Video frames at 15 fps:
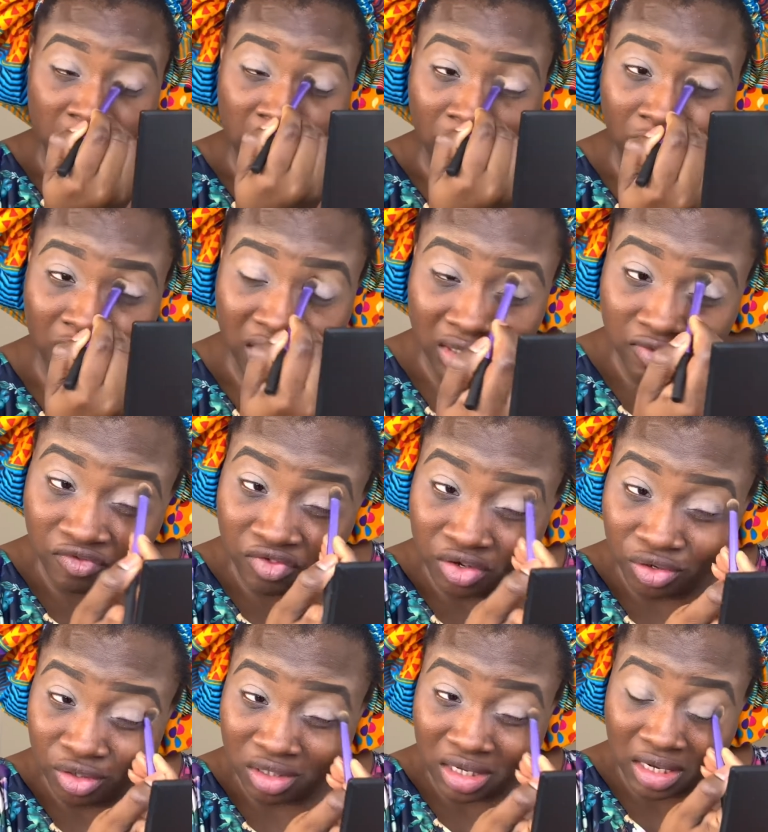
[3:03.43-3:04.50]
I know that the
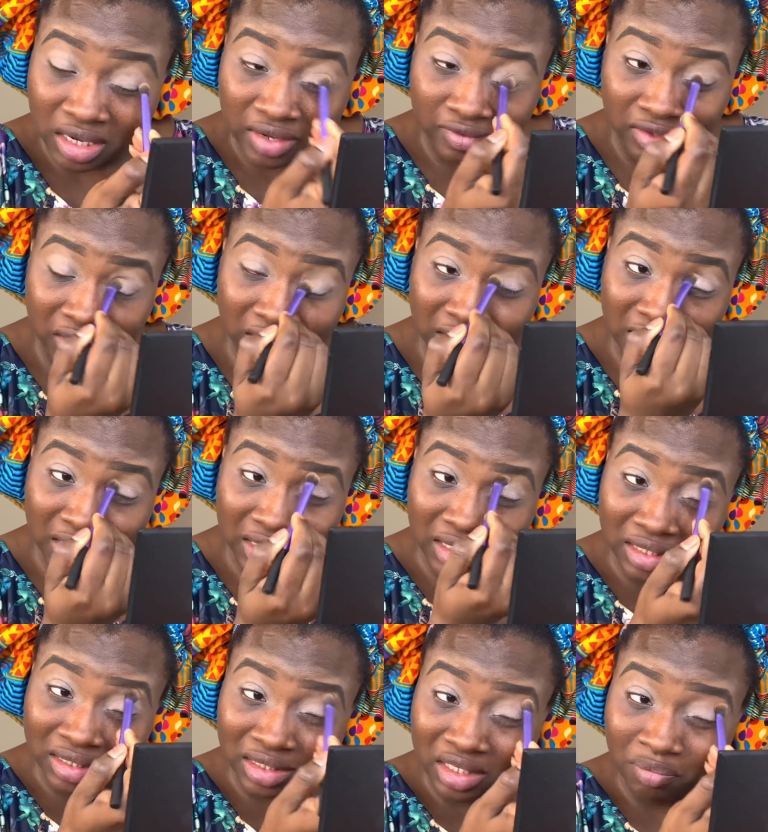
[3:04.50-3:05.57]
videos that I've seen,
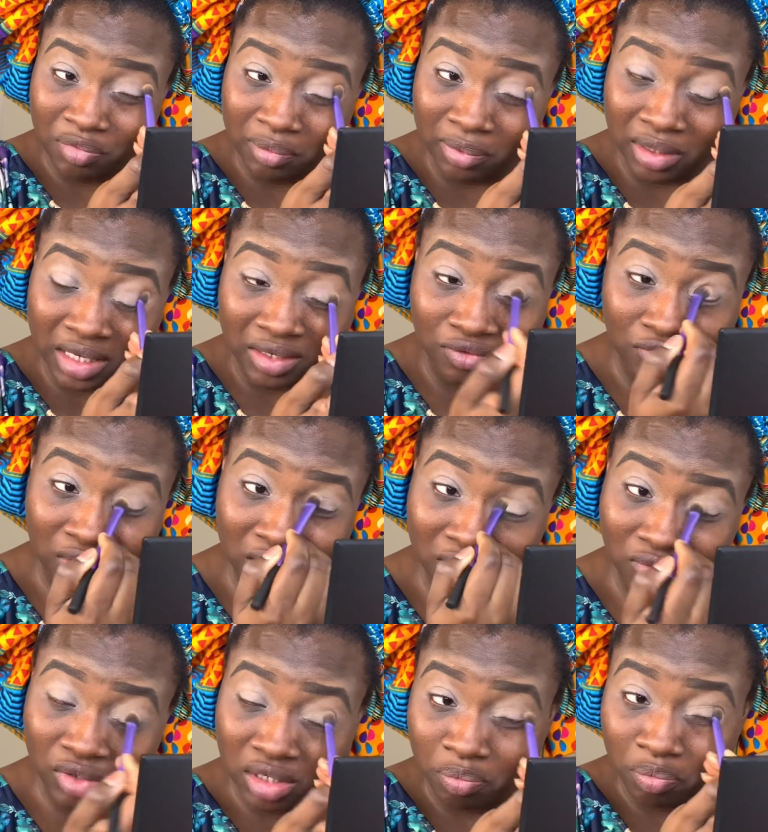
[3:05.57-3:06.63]
I see people like
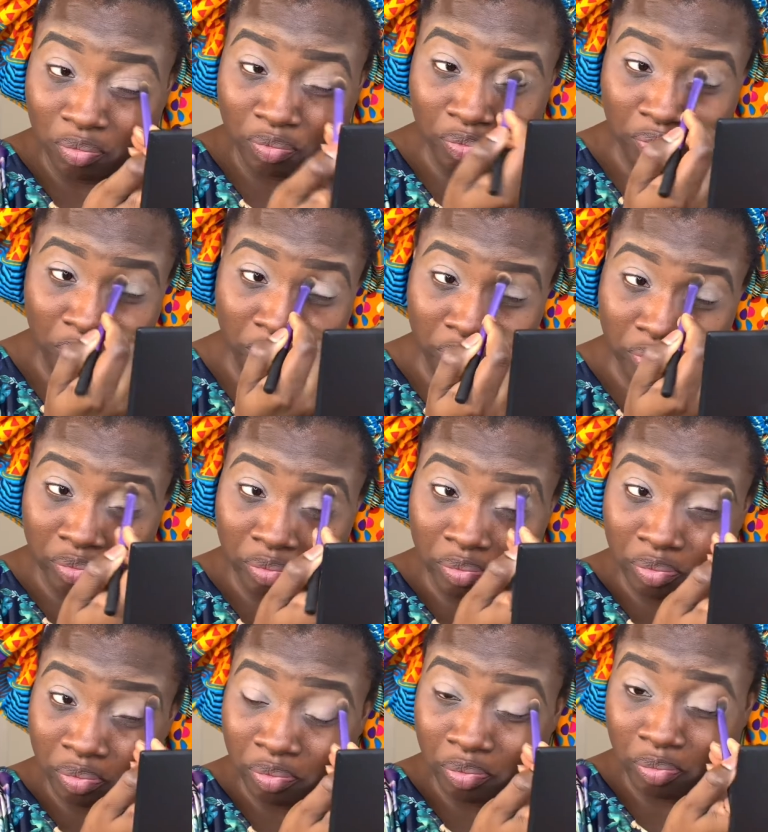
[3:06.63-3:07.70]
really
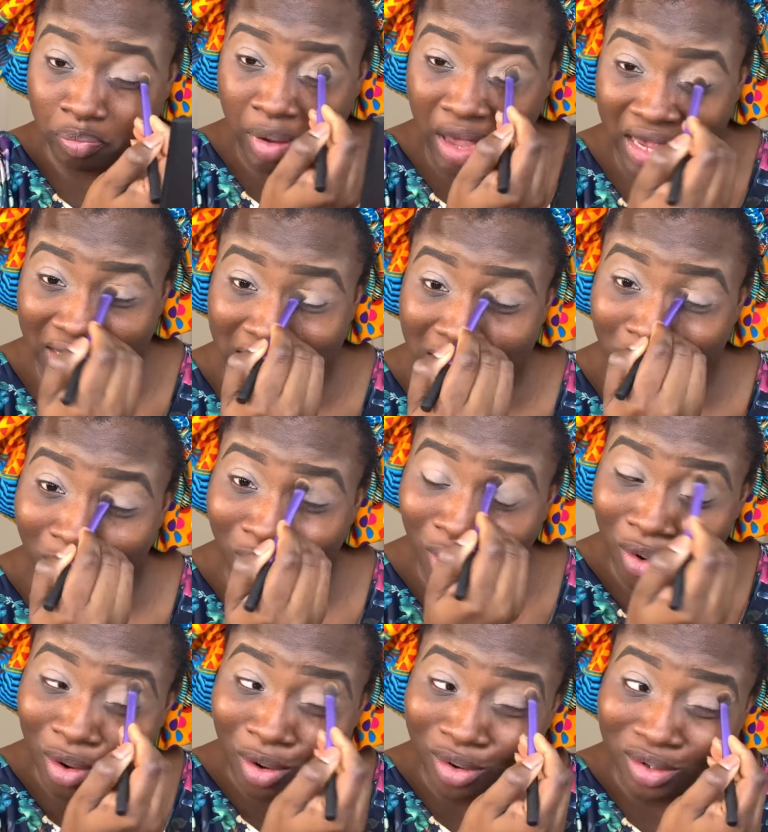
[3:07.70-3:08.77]
pack it
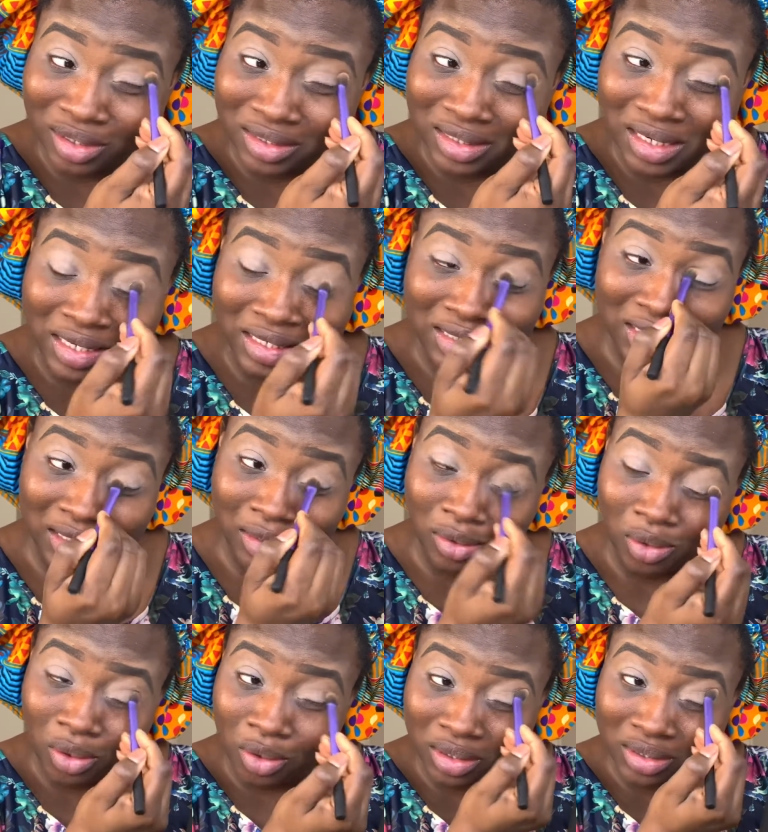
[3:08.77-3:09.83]
on like a
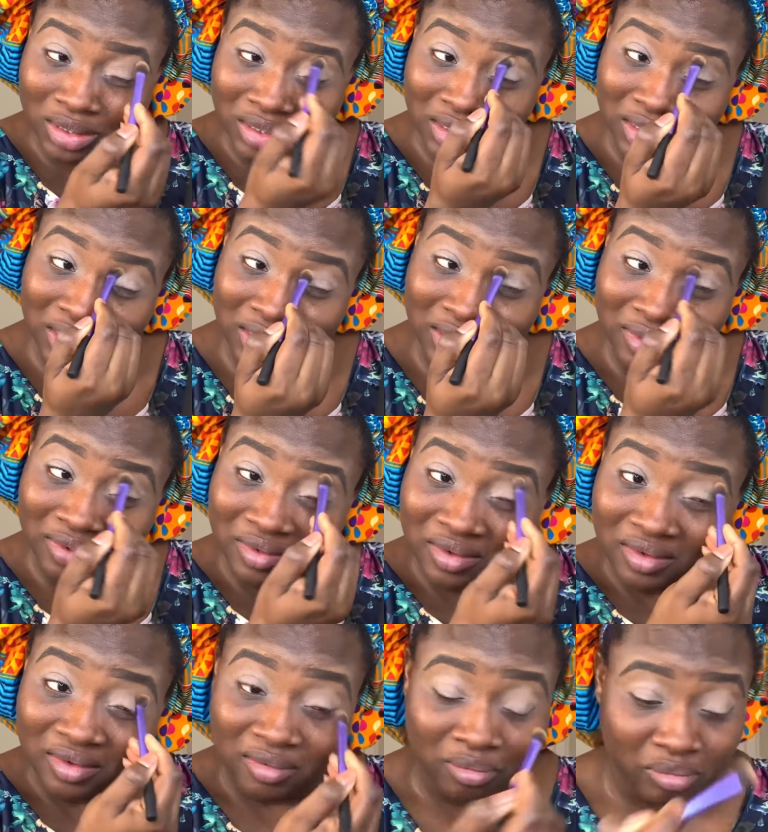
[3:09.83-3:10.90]
lot,
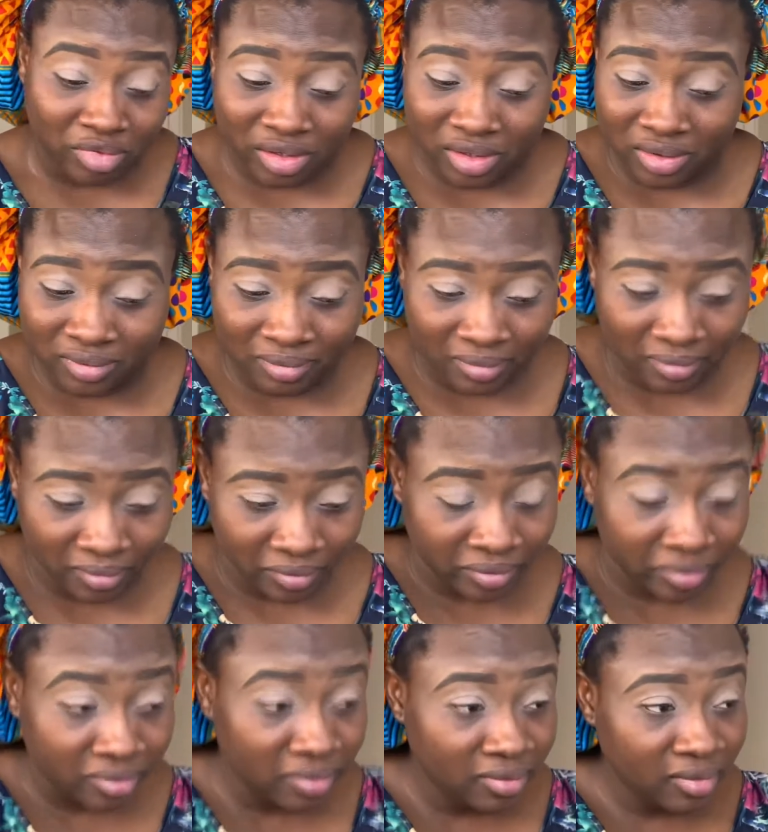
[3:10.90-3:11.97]
but
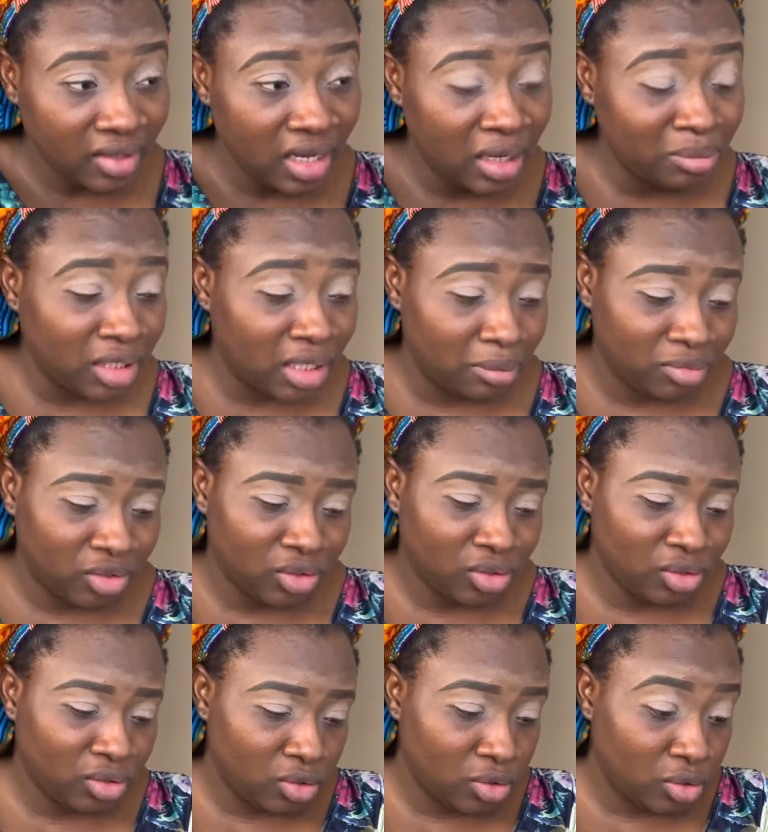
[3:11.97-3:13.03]
I'm just
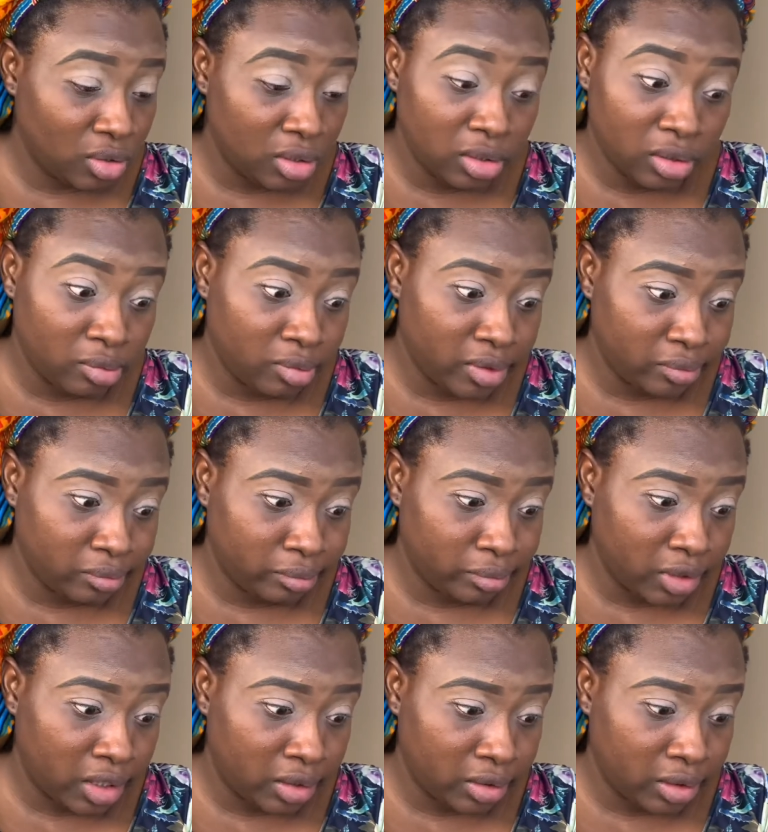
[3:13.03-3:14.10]
gonna go a little bit
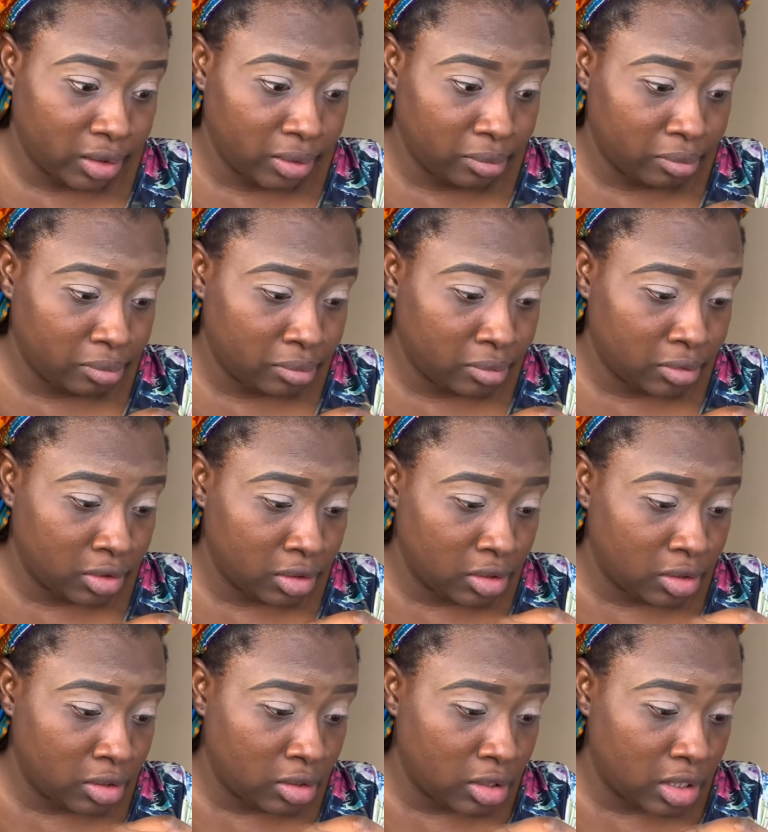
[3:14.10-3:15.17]
at a time.
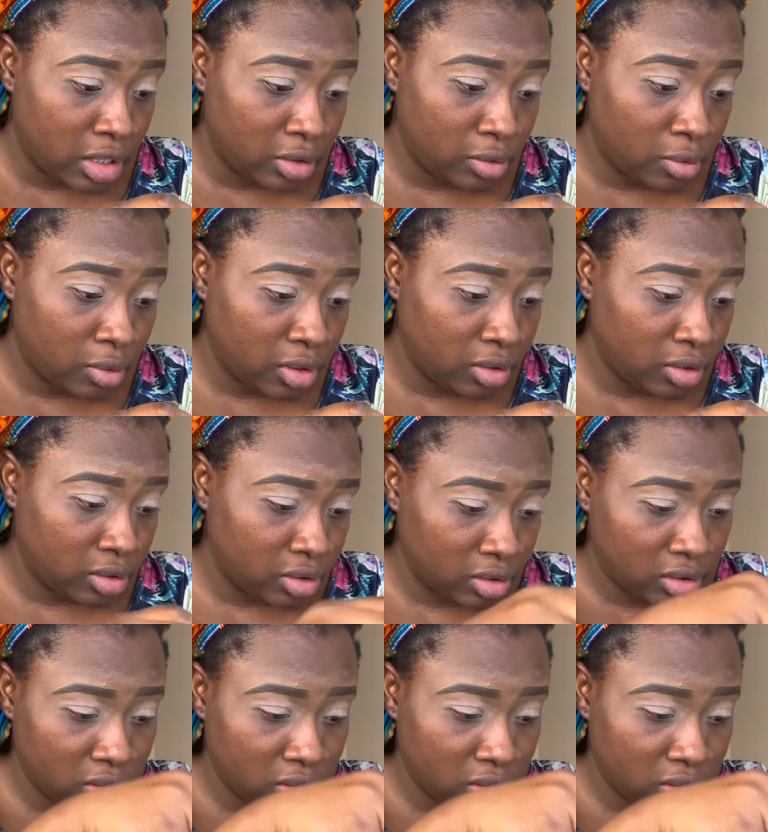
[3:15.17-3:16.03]
I don't want,